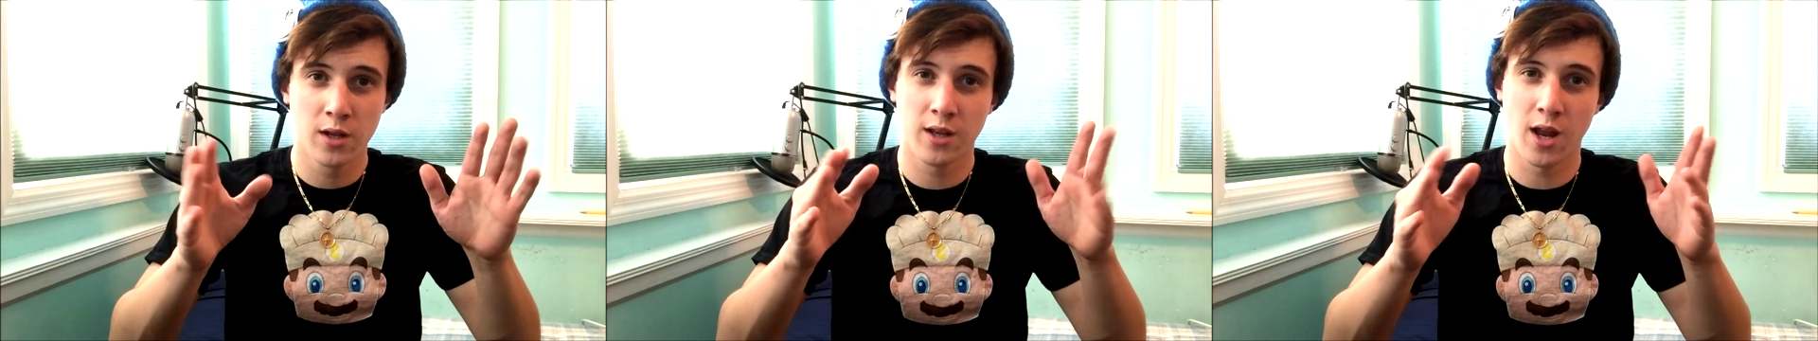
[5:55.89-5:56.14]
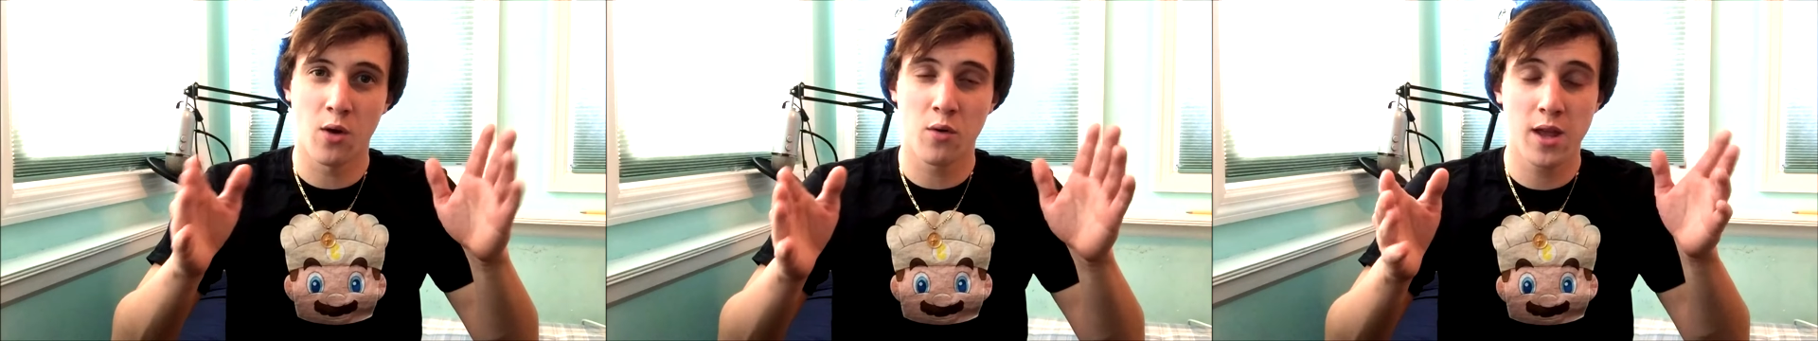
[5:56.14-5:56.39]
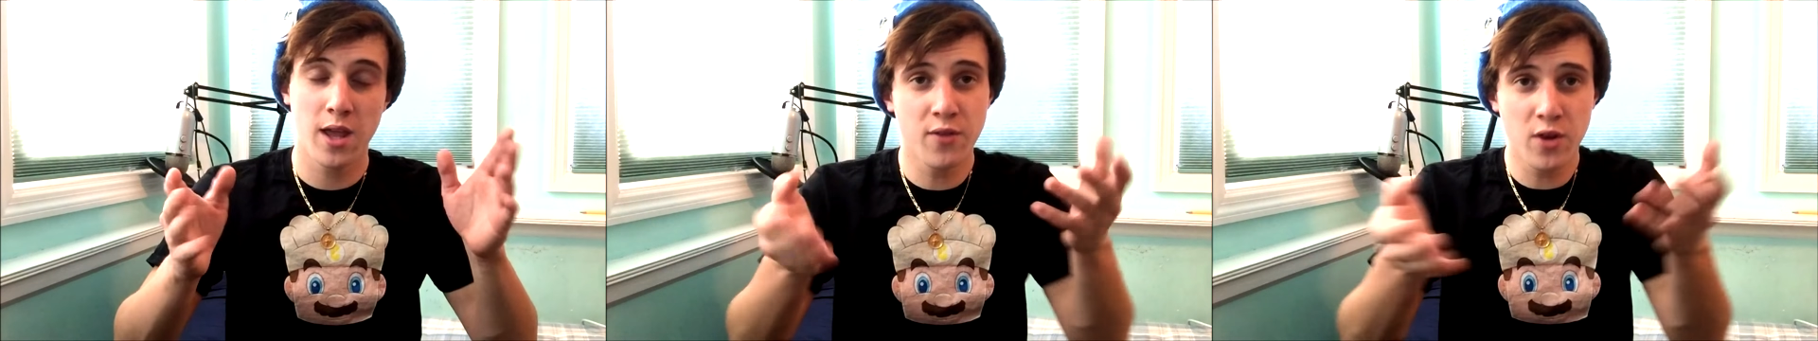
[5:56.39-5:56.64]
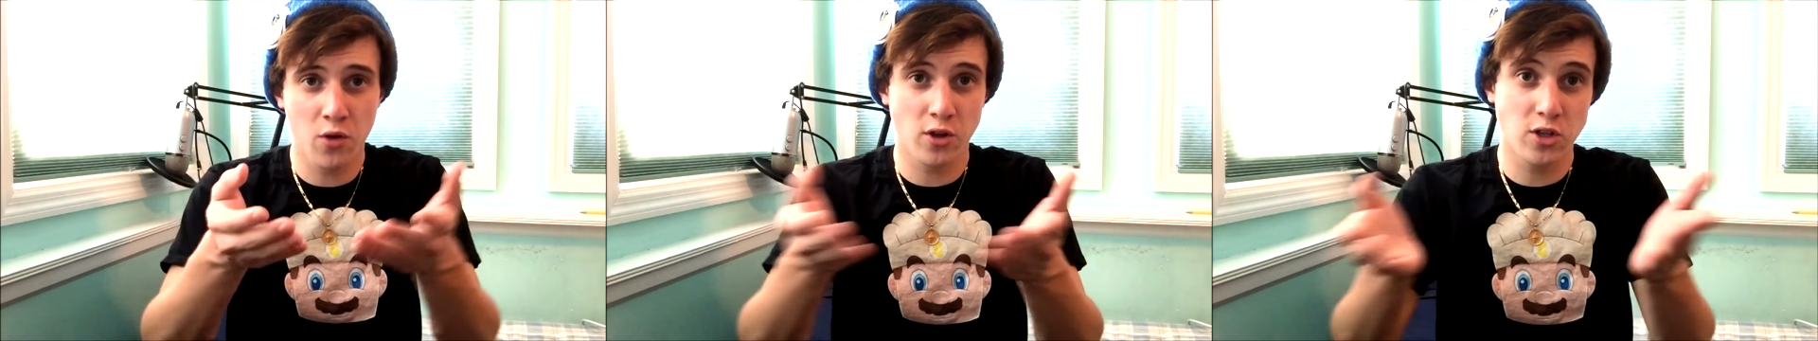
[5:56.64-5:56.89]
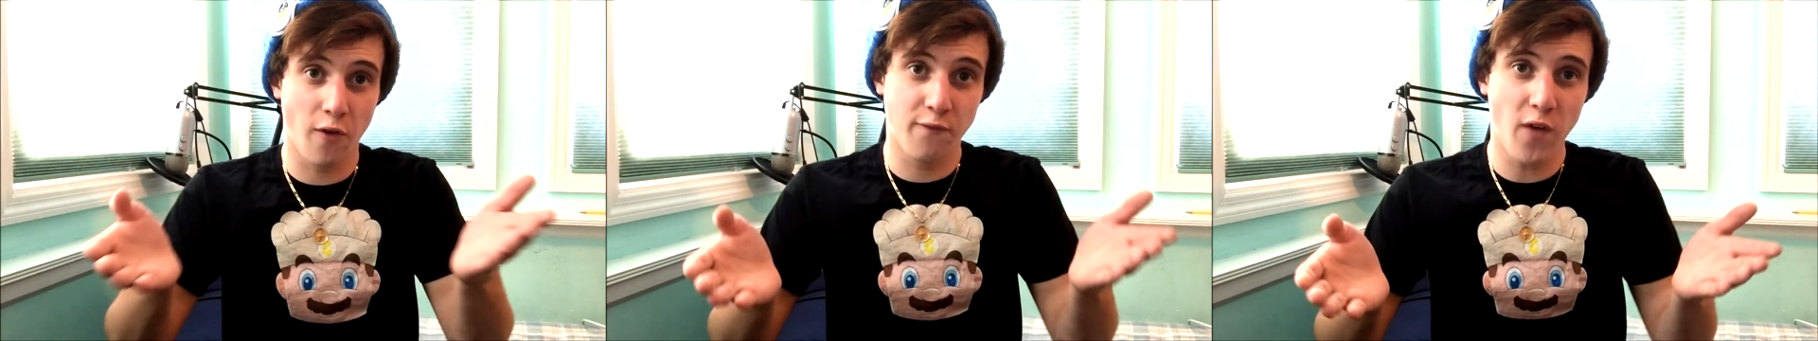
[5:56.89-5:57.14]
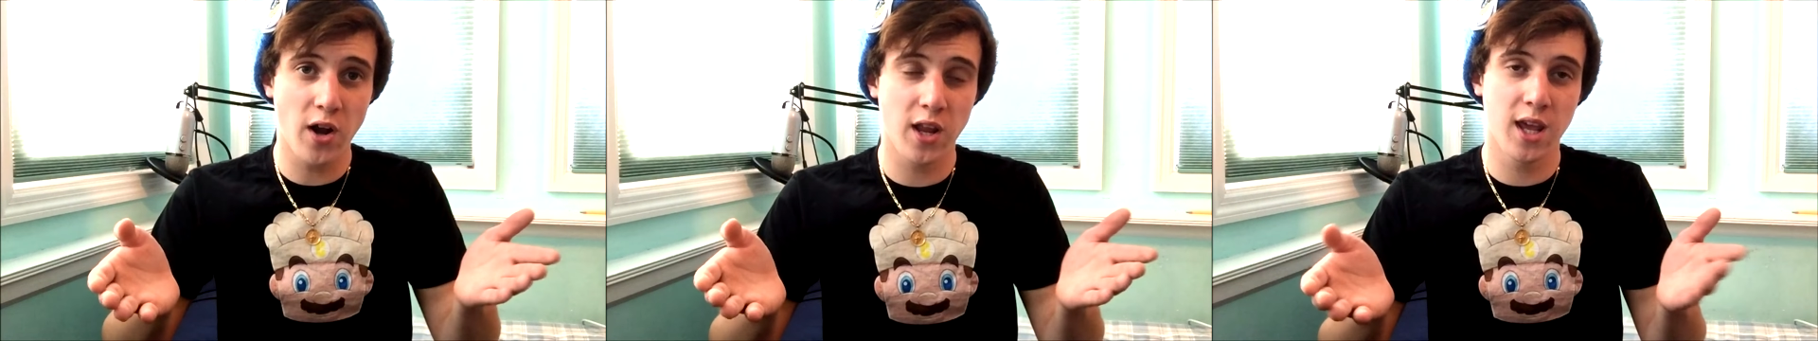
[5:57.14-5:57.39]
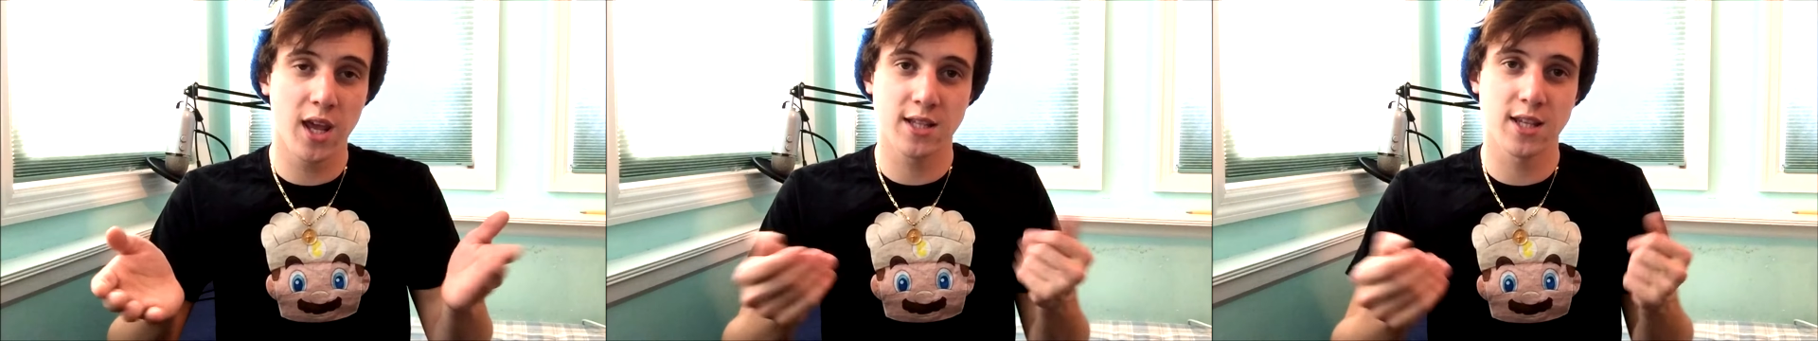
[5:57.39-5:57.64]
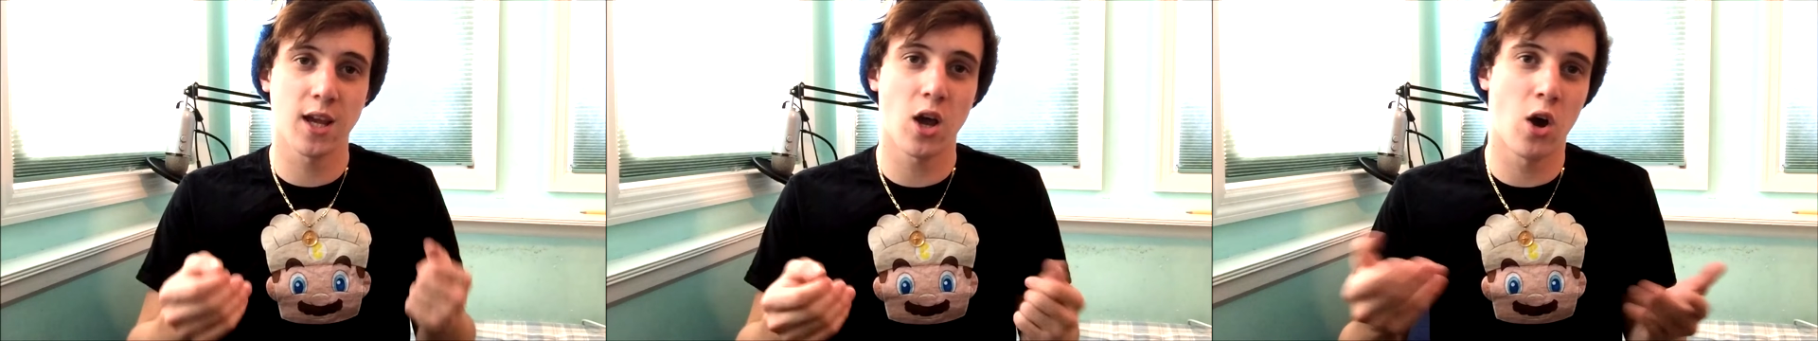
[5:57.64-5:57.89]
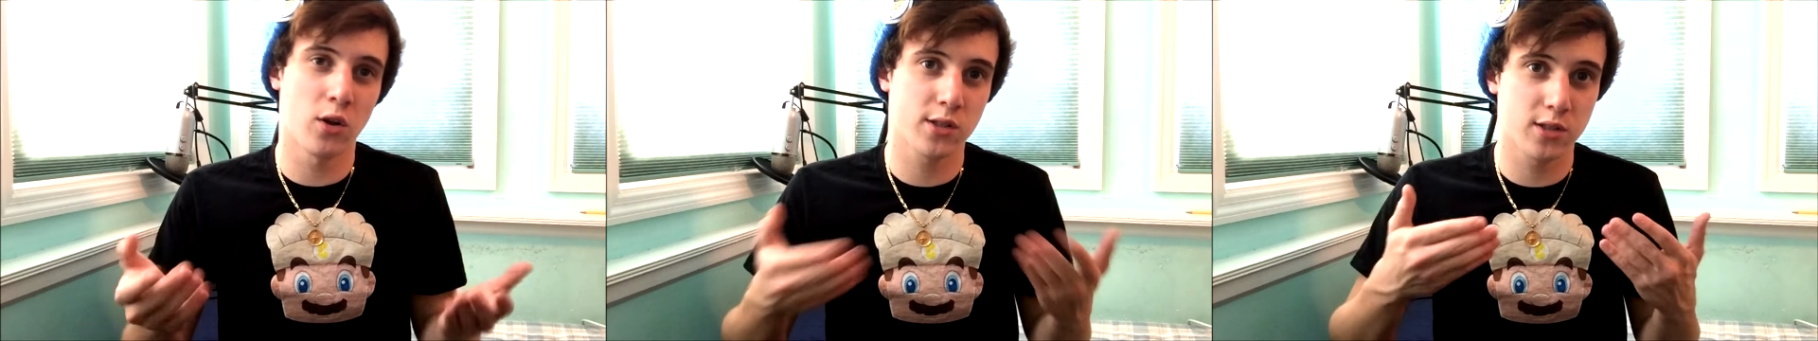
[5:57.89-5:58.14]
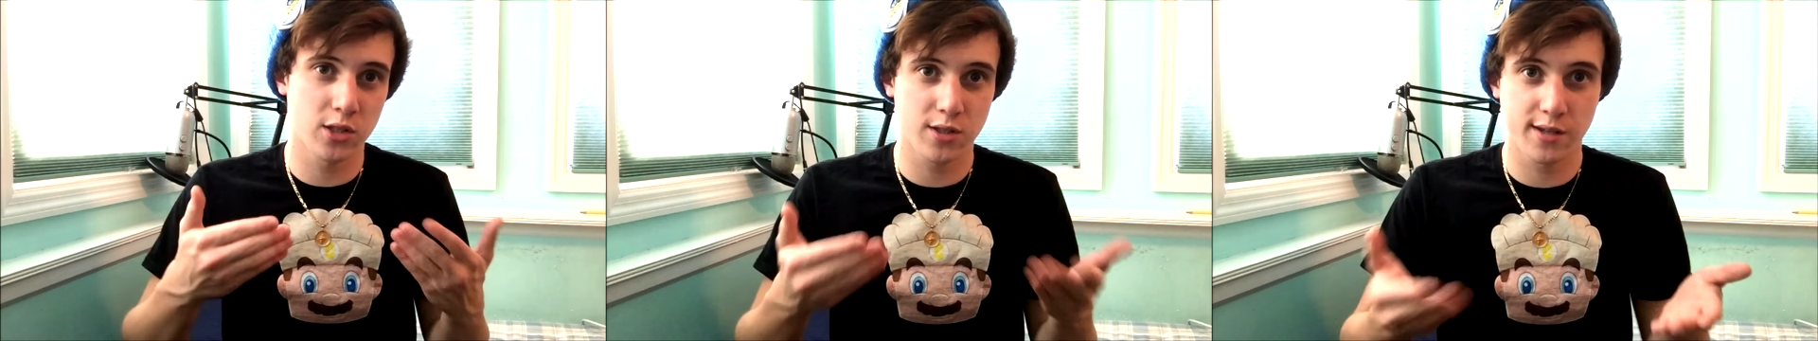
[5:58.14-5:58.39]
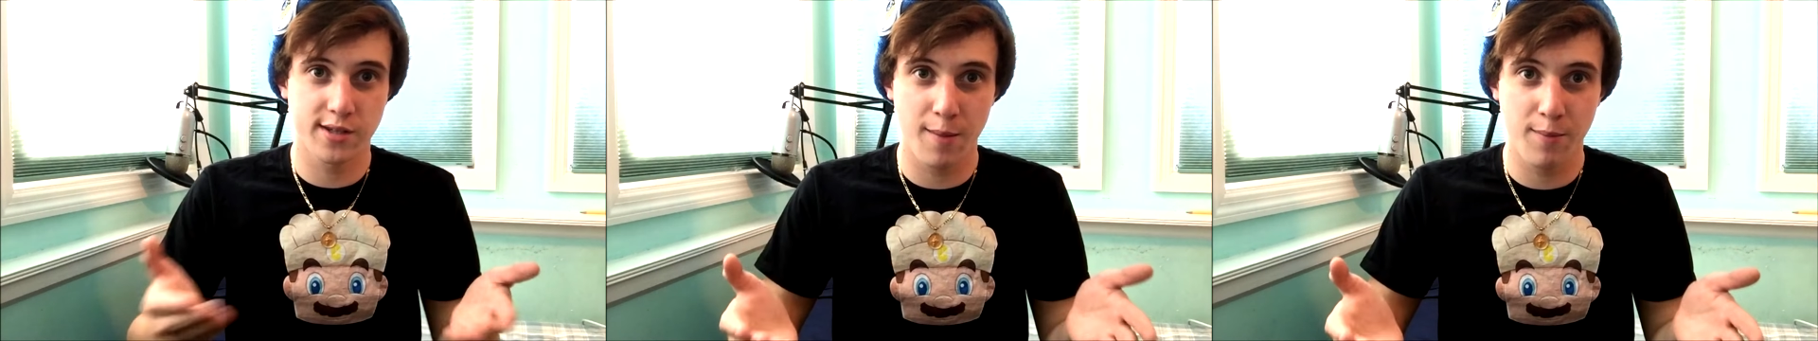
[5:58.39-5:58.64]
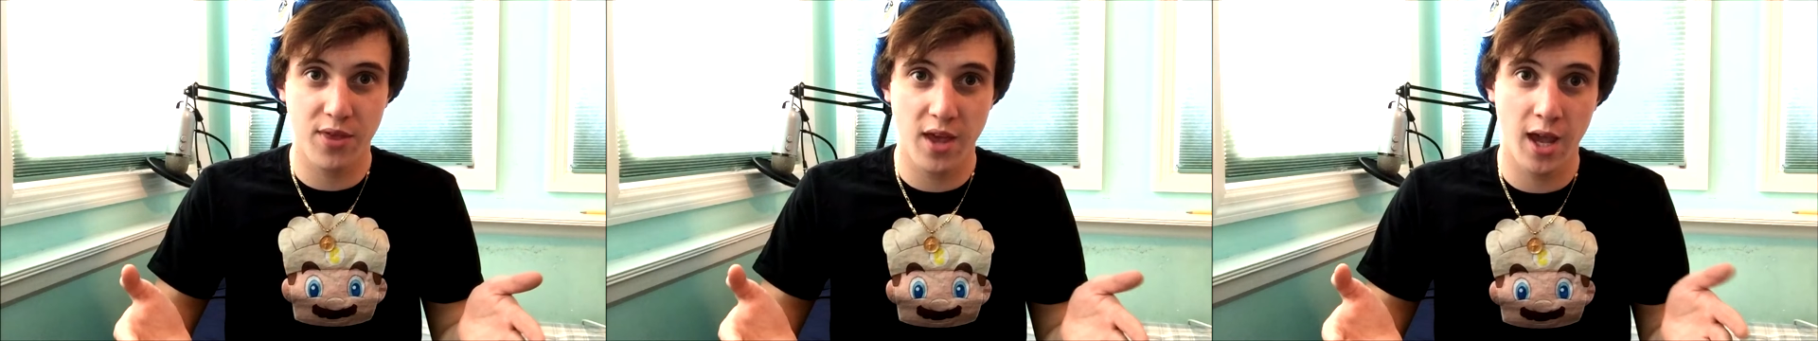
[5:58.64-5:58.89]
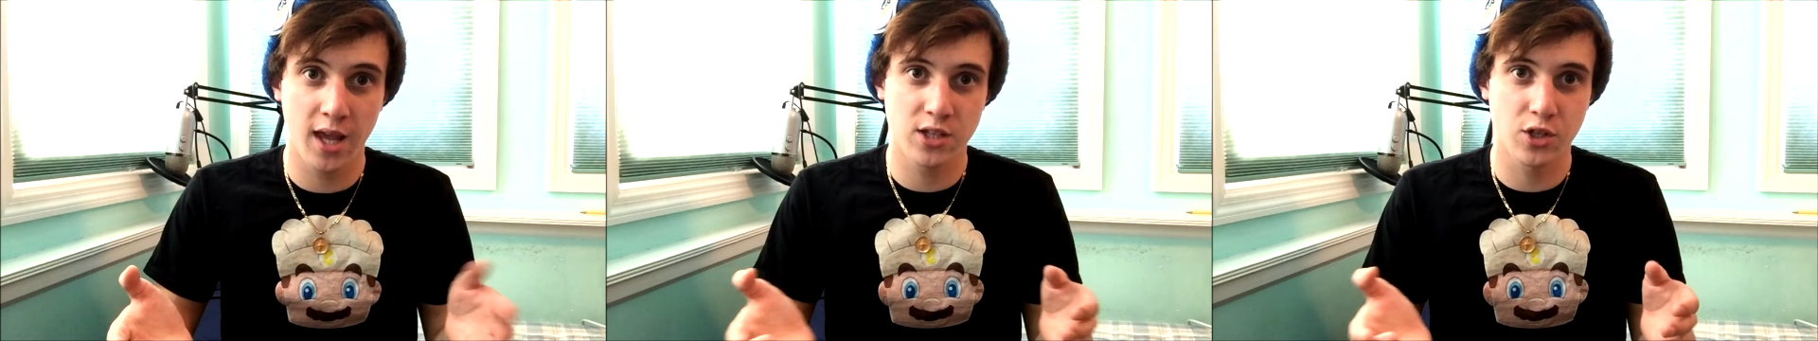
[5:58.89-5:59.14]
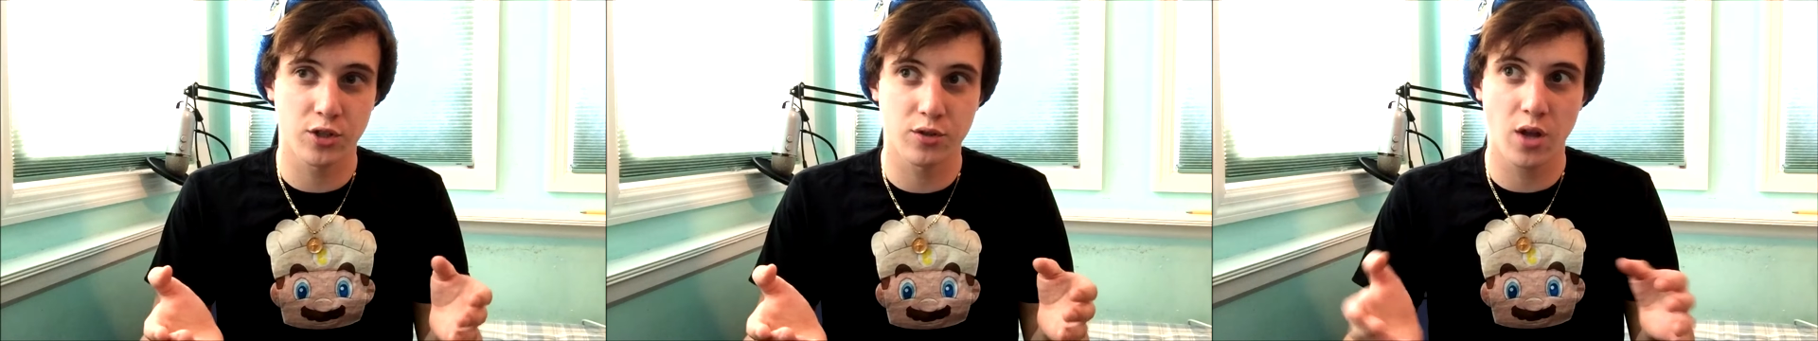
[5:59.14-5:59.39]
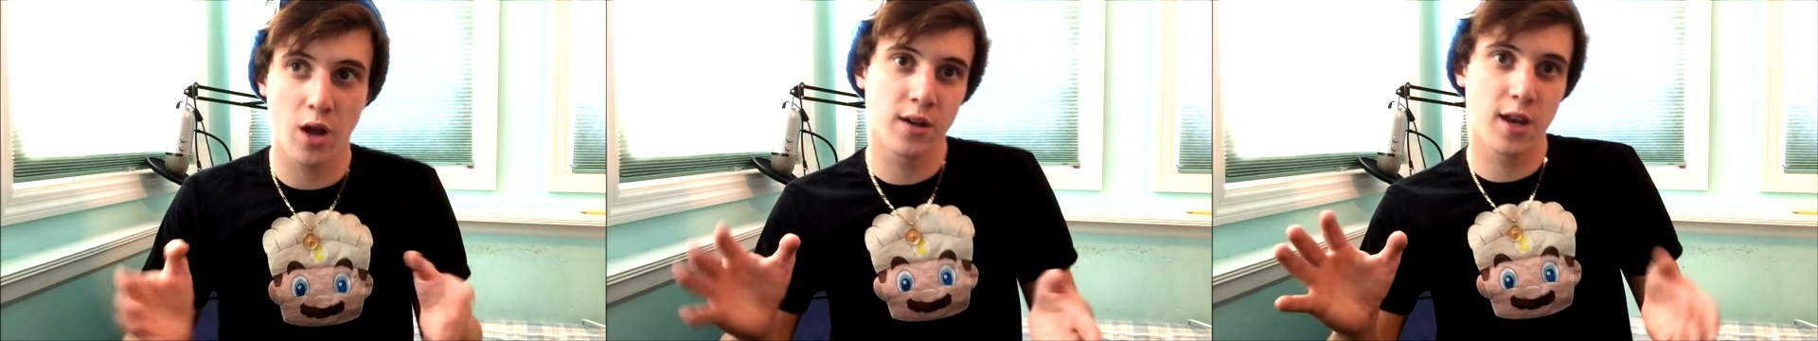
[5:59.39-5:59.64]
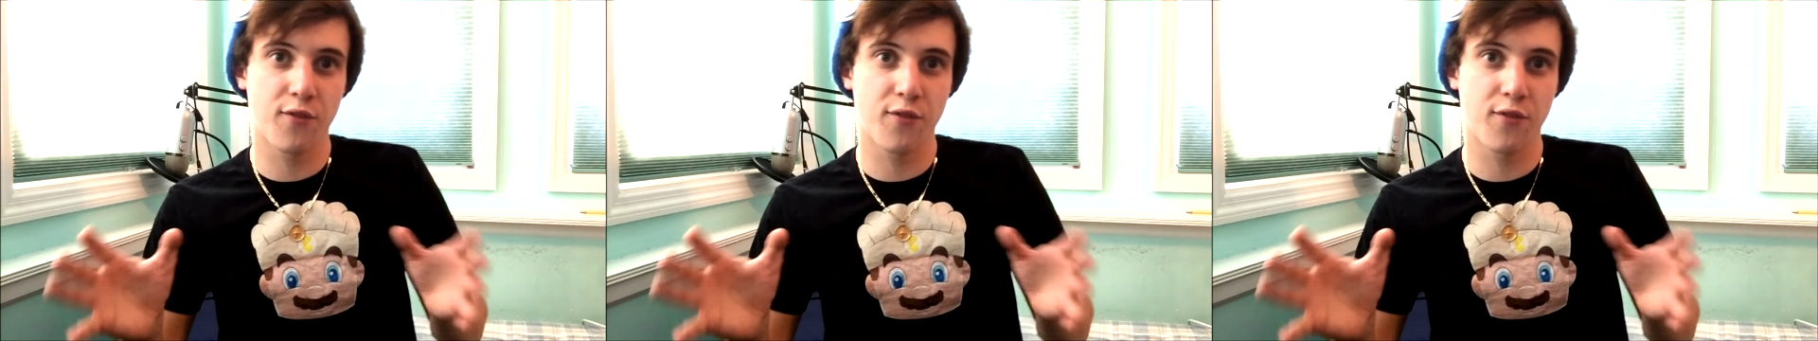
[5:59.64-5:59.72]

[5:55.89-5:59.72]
you know, even though they're still funny, it's like, oh, it's just the same thing. It's just done